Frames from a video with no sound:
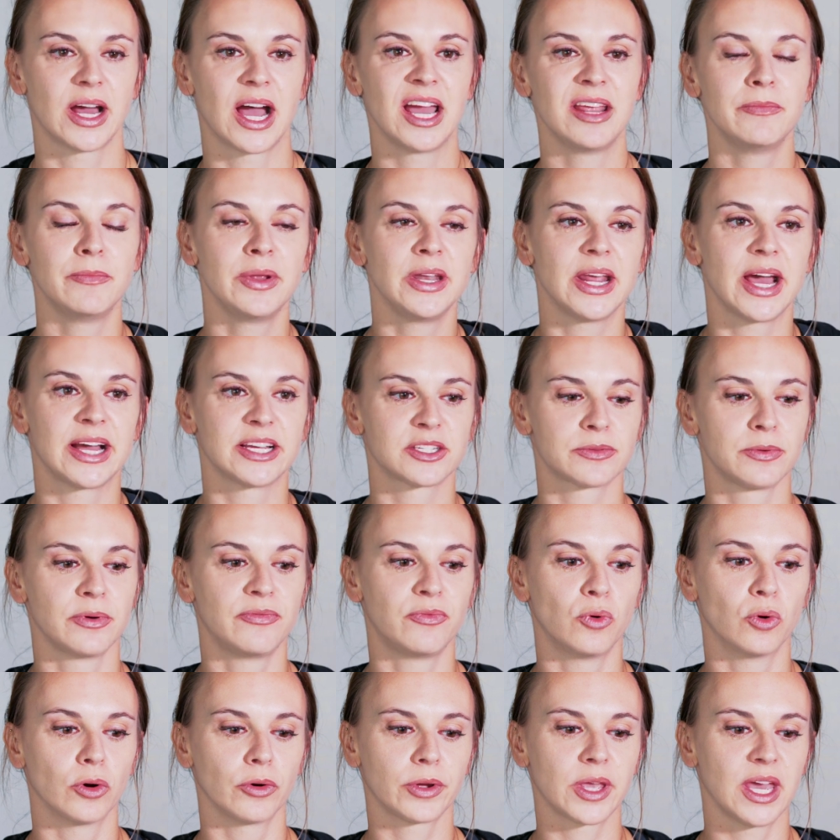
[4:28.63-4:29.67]
I had been asked
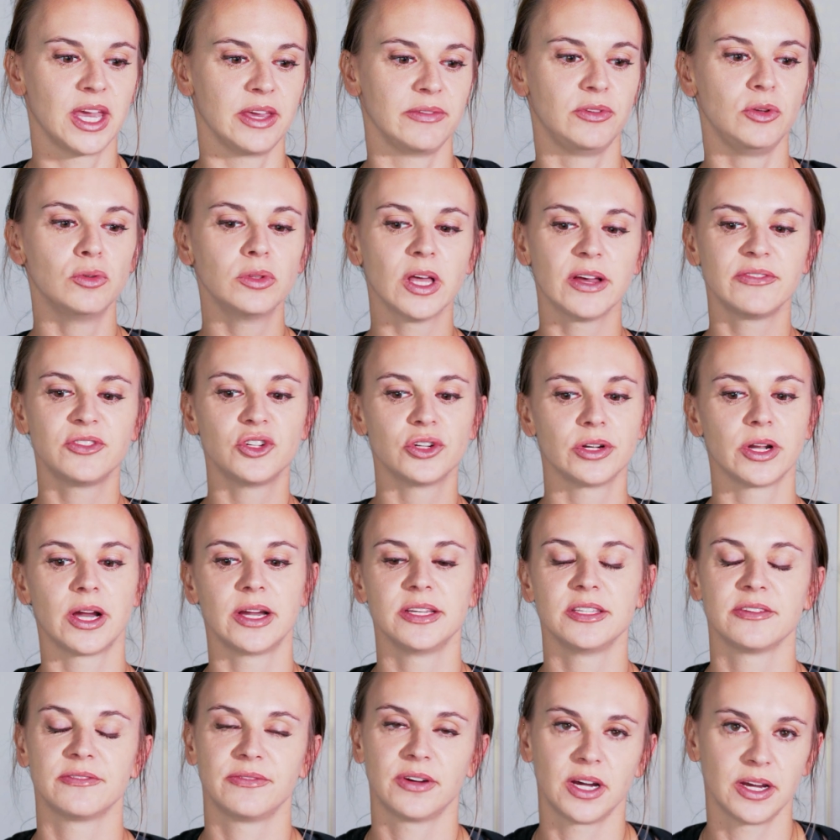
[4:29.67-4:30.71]
before, okay, if you left your
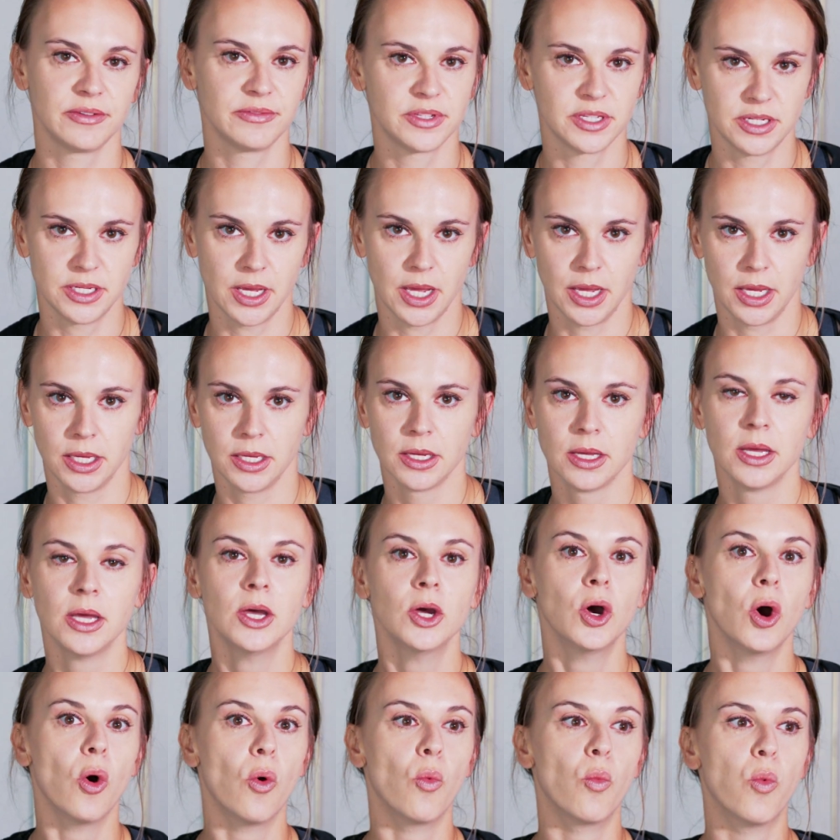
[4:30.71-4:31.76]
9-to-5 today,
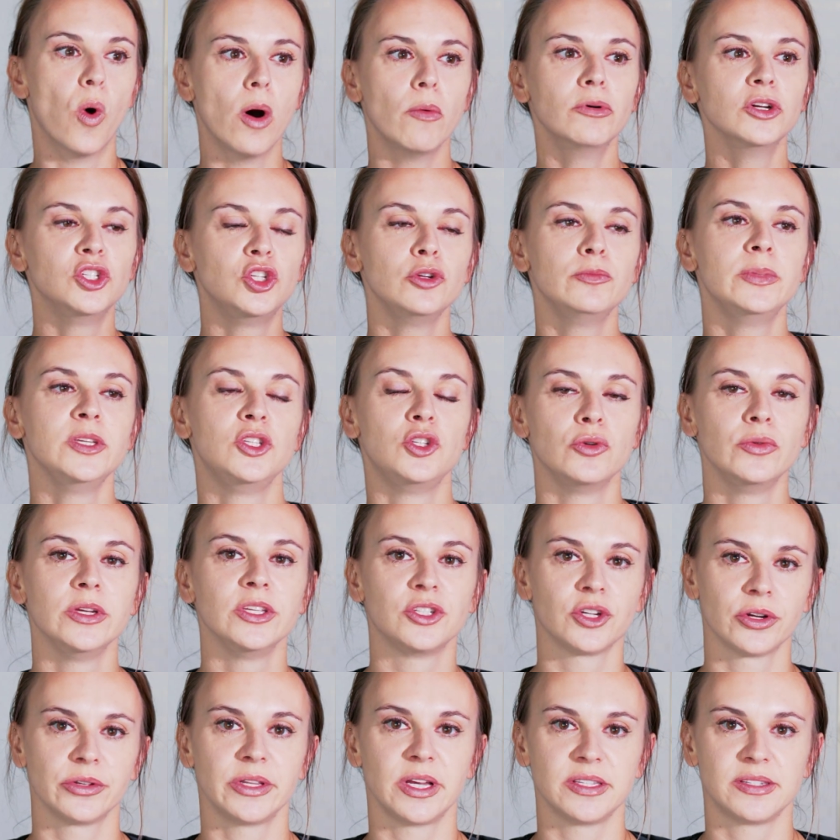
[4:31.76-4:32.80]
what would you be doing
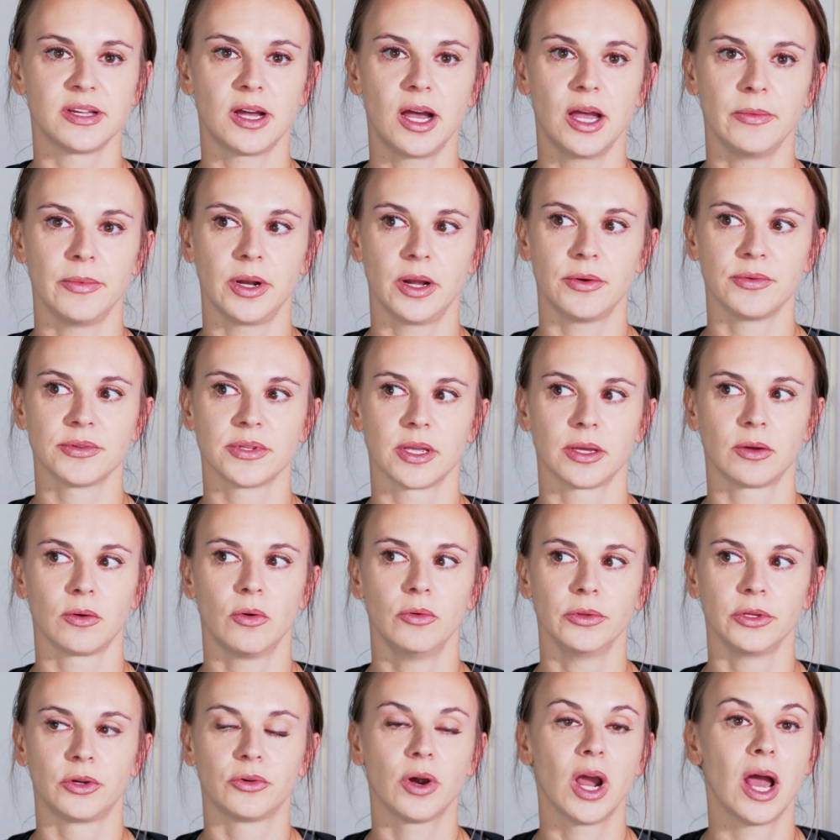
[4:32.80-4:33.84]
during that time? And I was like,
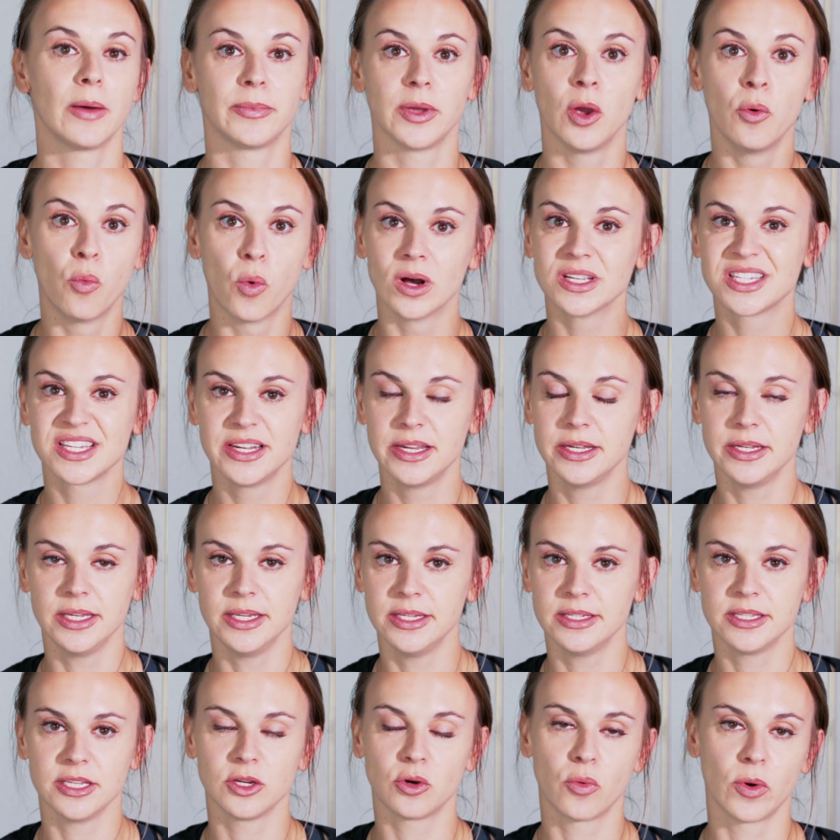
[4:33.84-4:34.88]
holy crap, it wasn't an
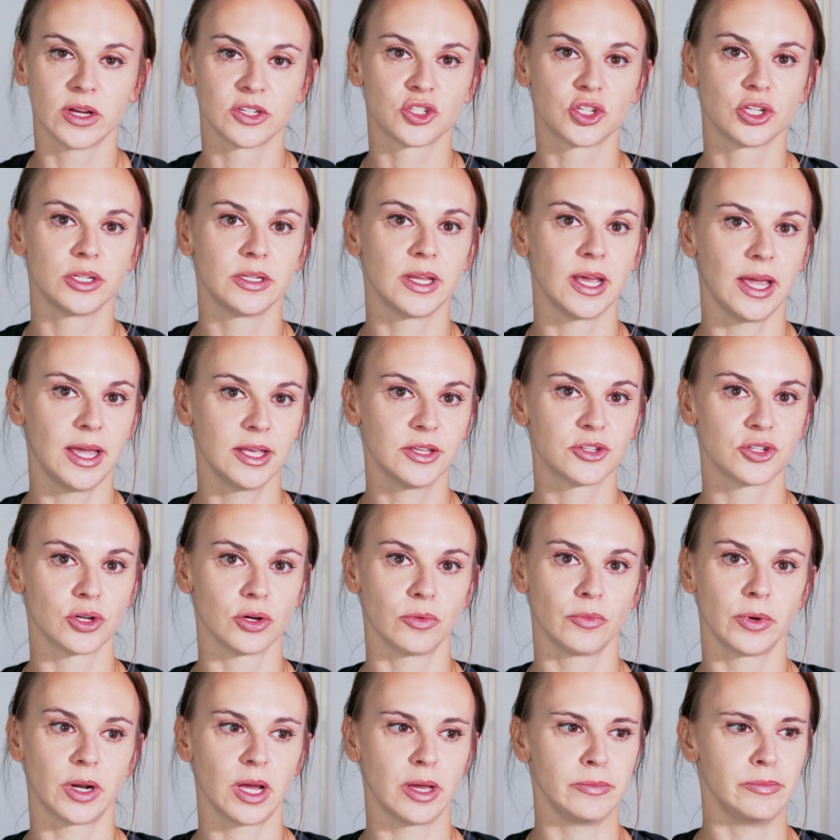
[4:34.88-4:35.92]
easy question to
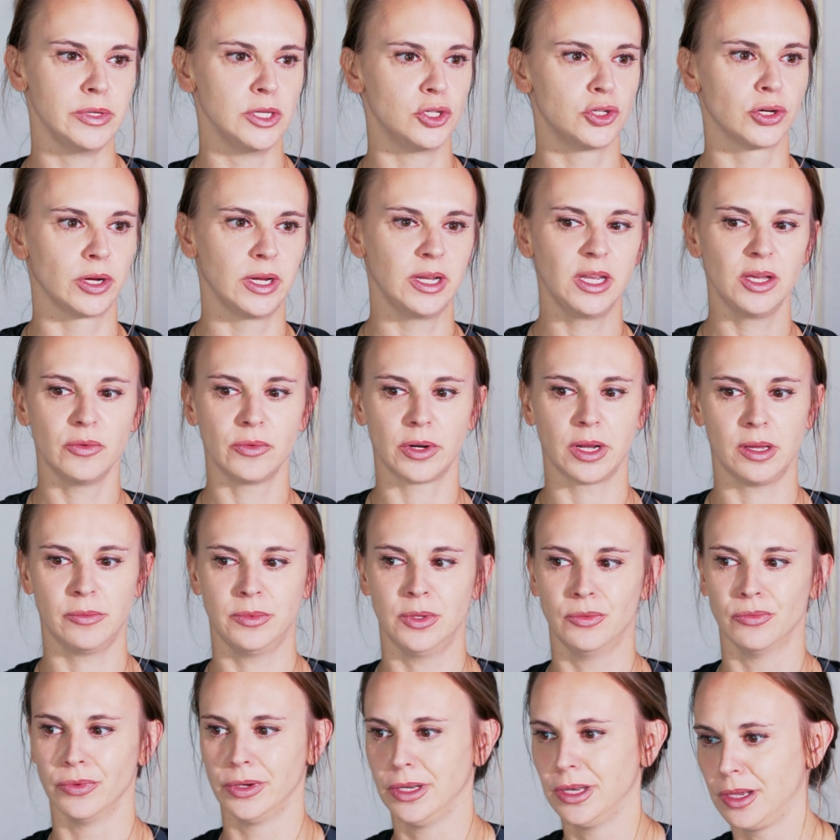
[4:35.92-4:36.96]
answer. Would I be training? Would I
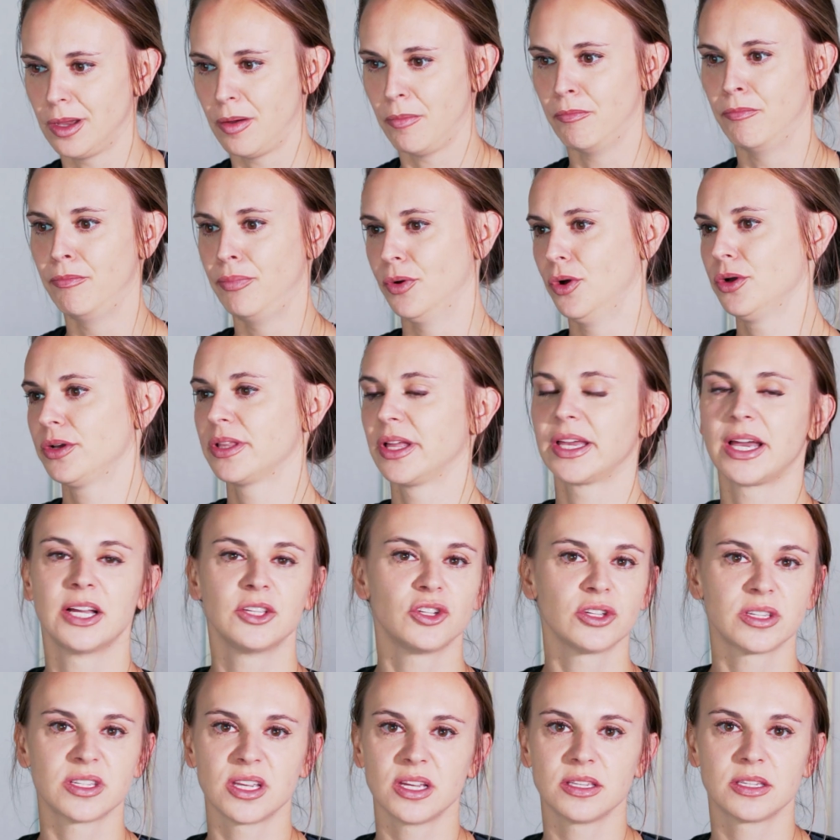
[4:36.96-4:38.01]
be reading a book? Like I
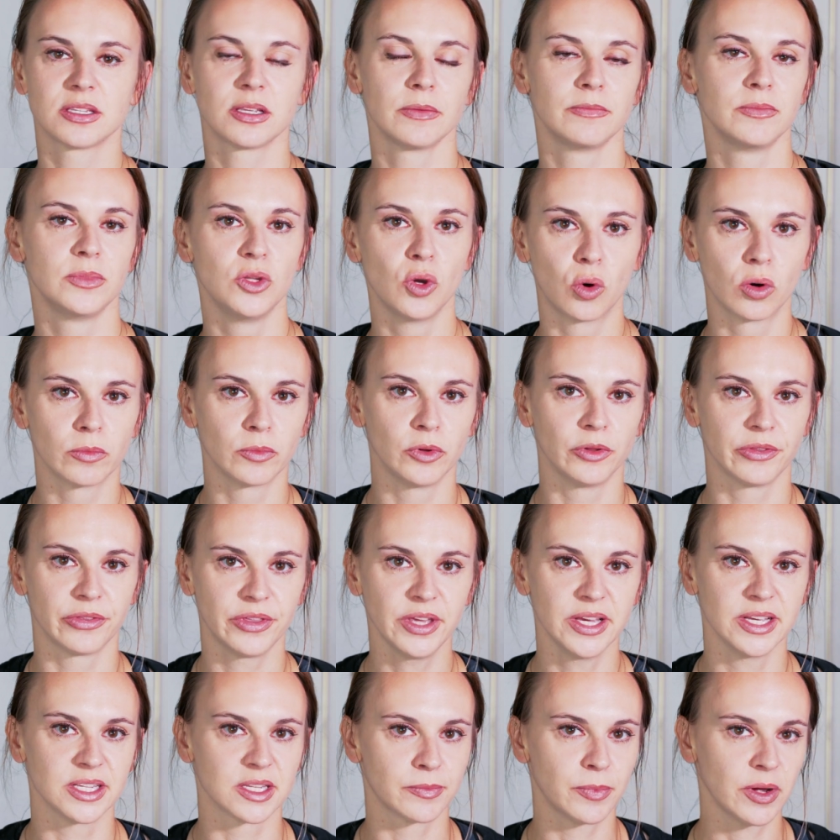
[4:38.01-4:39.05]
just said some normal
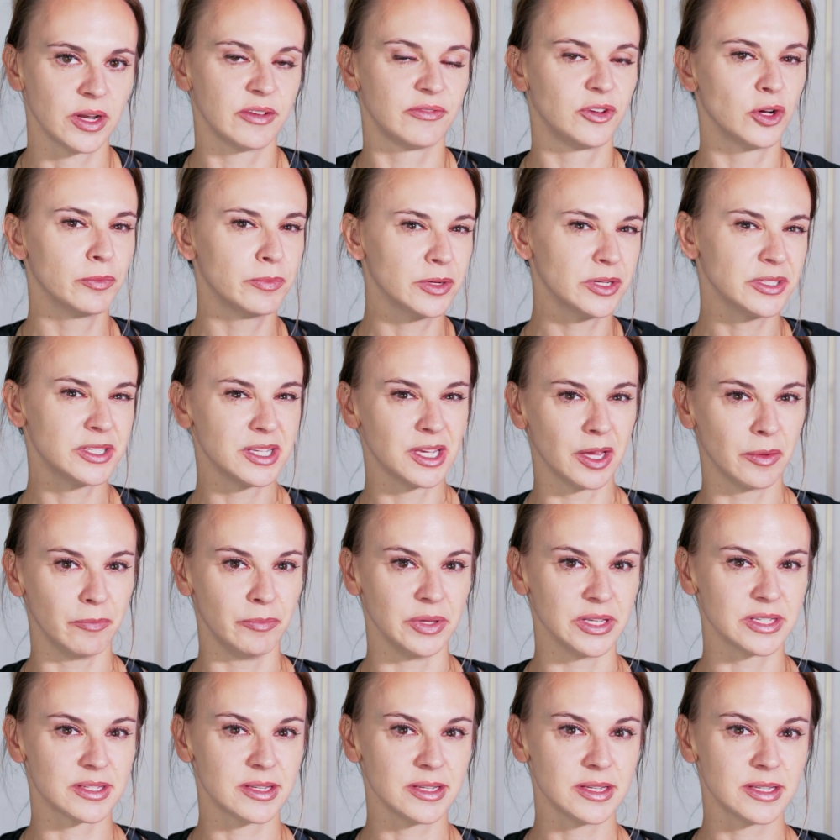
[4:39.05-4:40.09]
things. But if you're building a
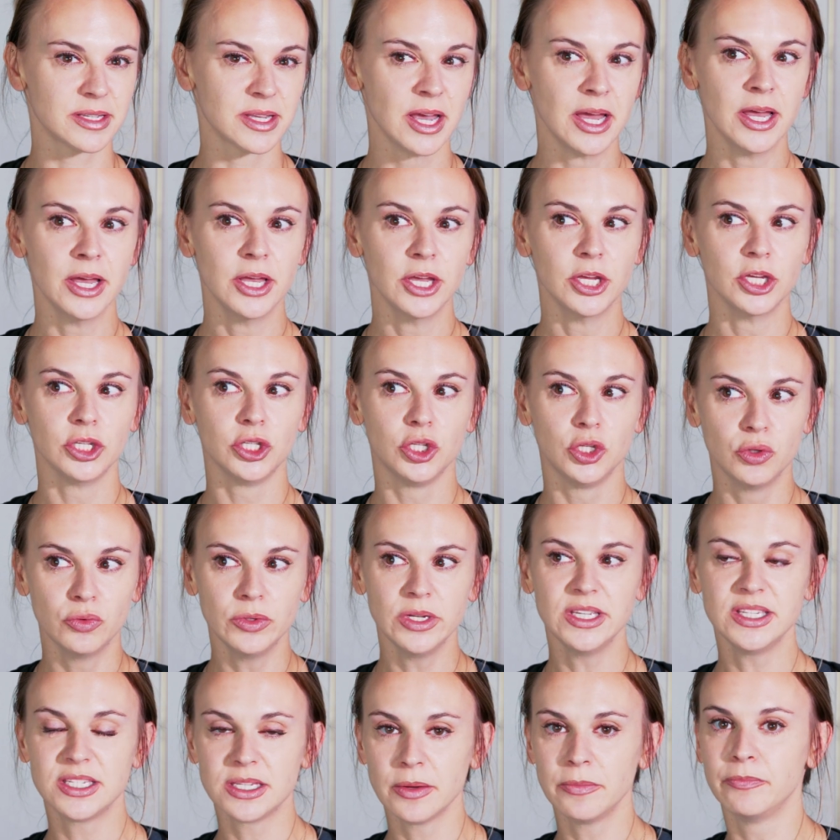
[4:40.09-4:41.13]
business, you
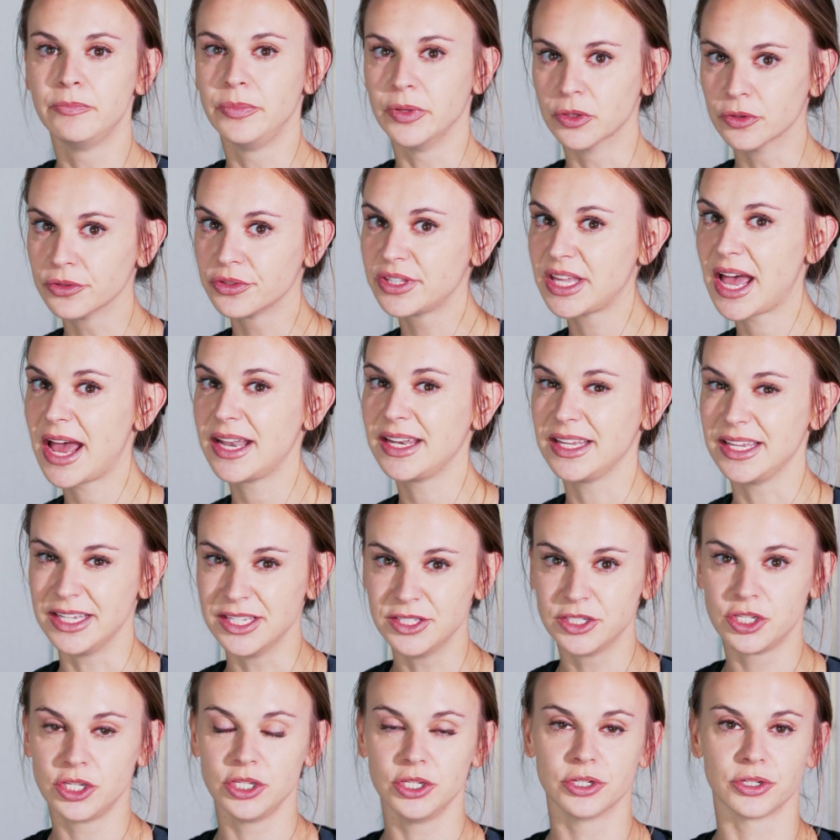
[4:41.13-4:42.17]
need to build that
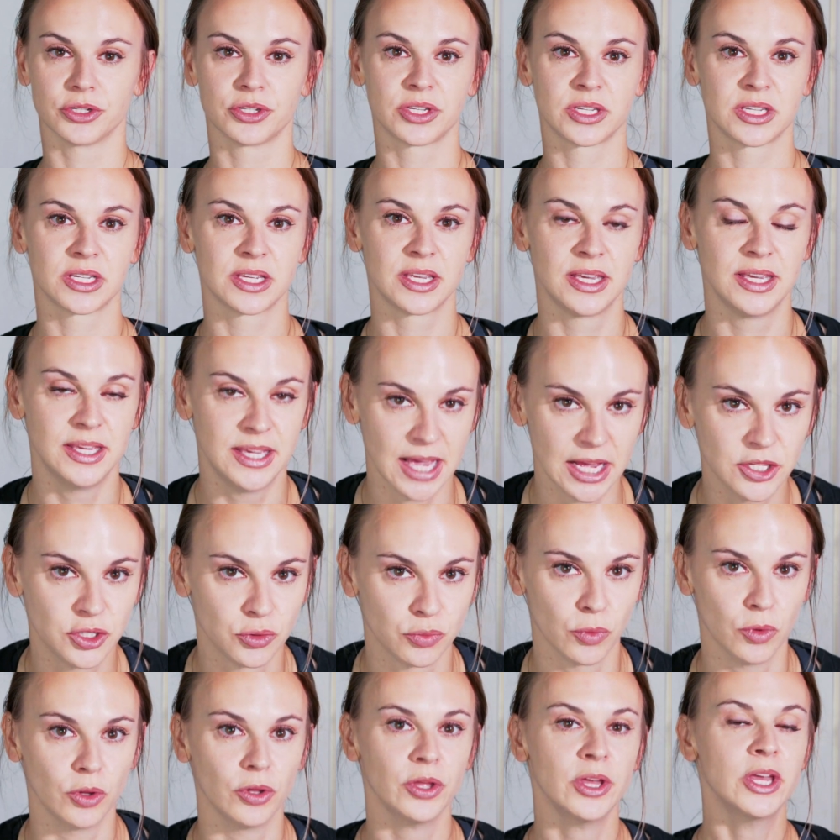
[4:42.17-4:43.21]
into your
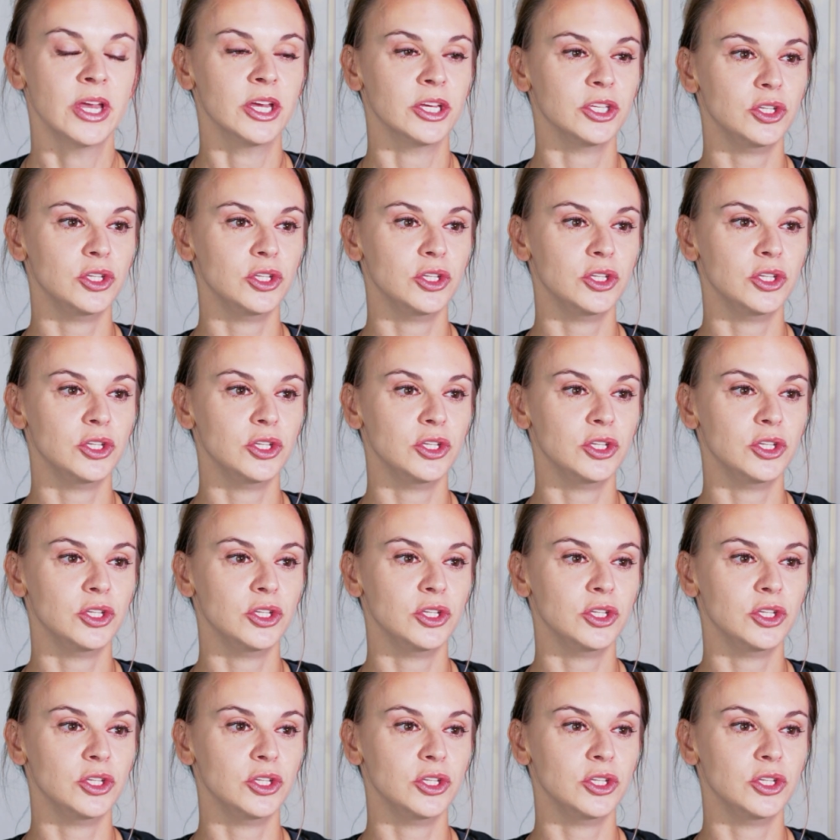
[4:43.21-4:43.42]
schedule.